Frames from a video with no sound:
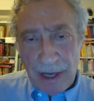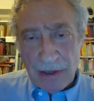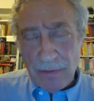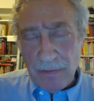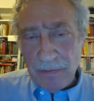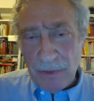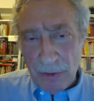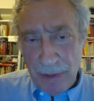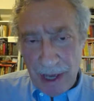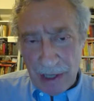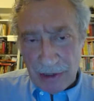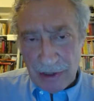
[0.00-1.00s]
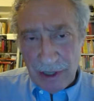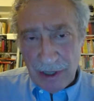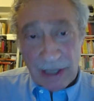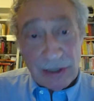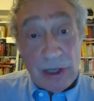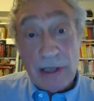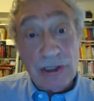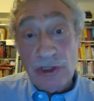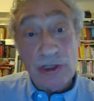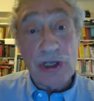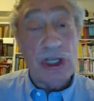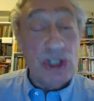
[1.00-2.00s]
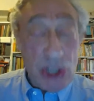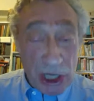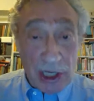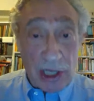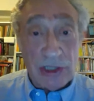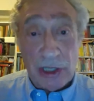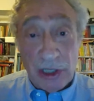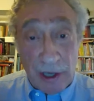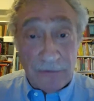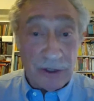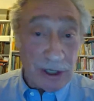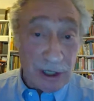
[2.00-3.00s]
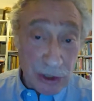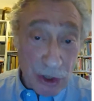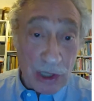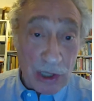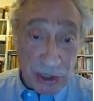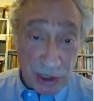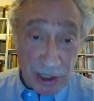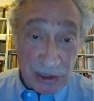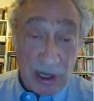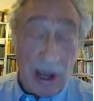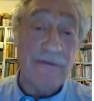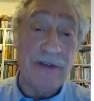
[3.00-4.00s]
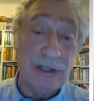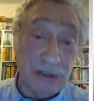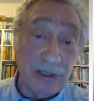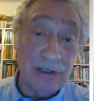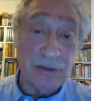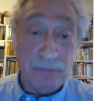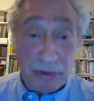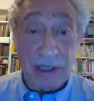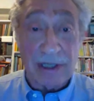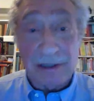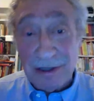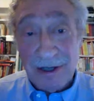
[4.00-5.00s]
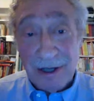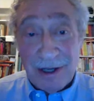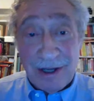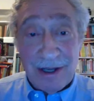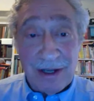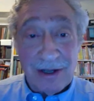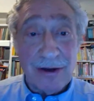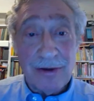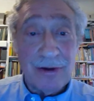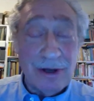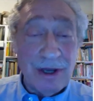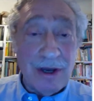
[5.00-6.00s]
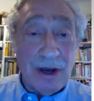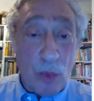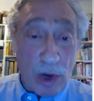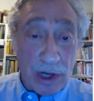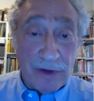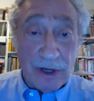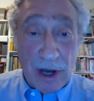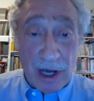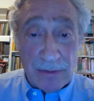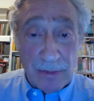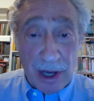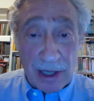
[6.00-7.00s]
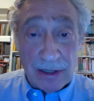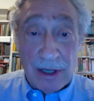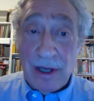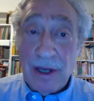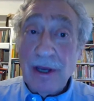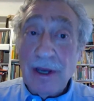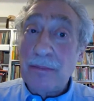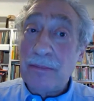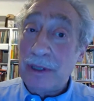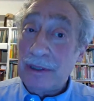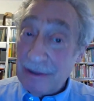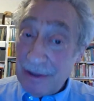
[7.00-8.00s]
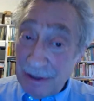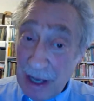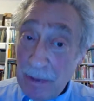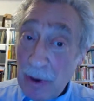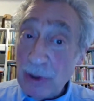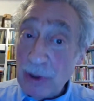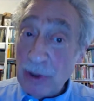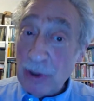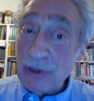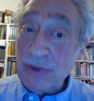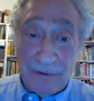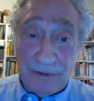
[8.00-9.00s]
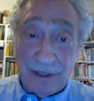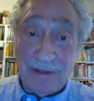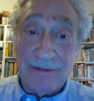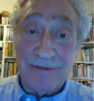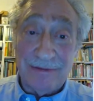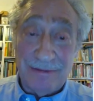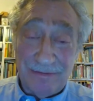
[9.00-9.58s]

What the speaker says: to be at your best. As ingenious and gifted as Carlsen is, he obviously is brilliant, you know, a one-of-a-kind mind. But Nepo is very gifted,